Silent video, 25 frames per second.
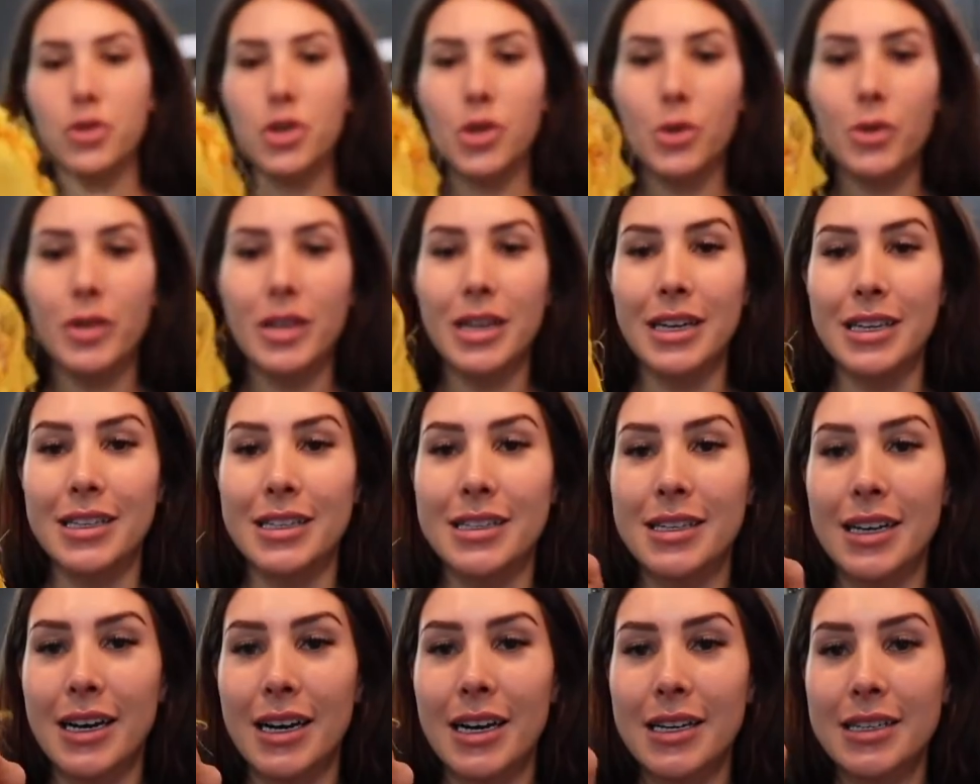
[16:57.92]
too, the
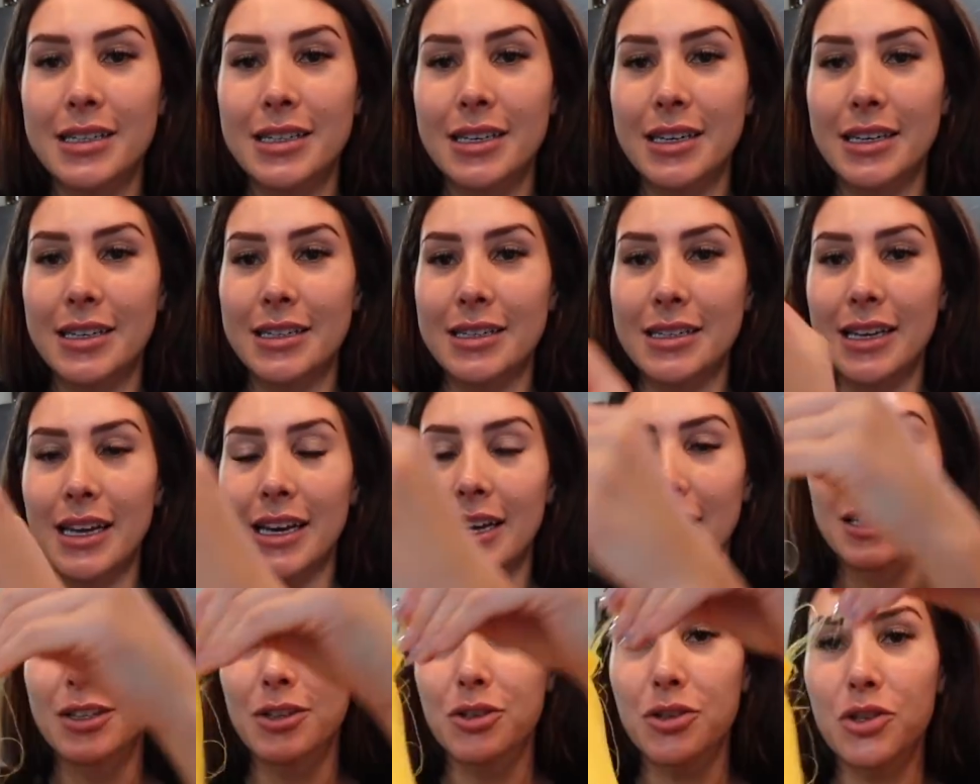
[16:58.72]
insides is
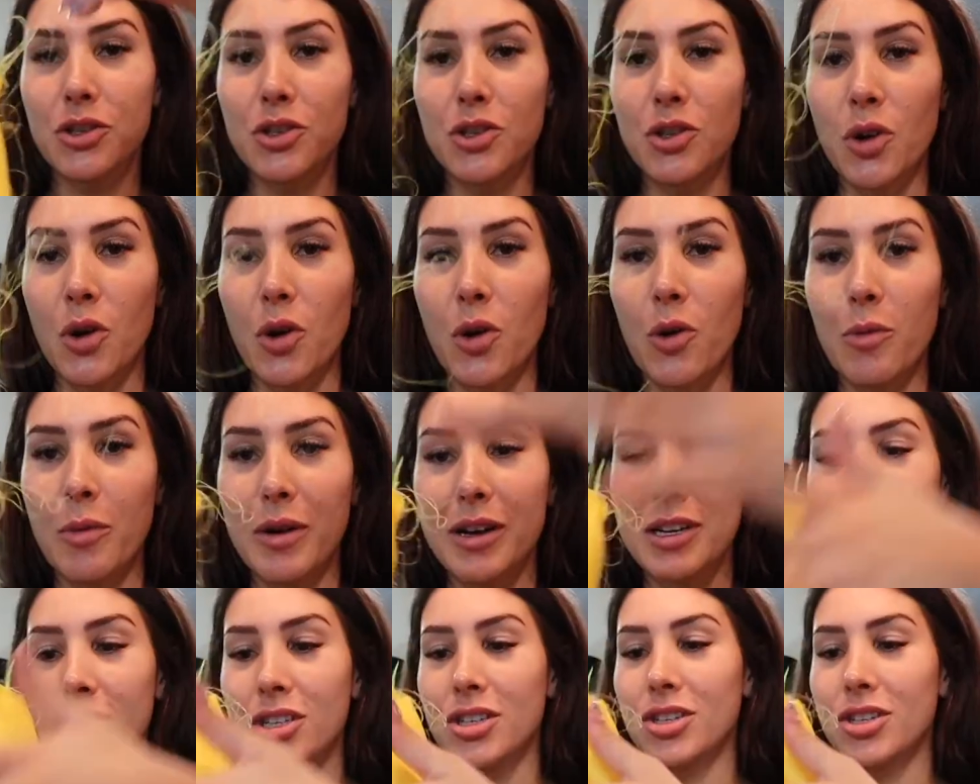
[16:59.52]
like, there's so much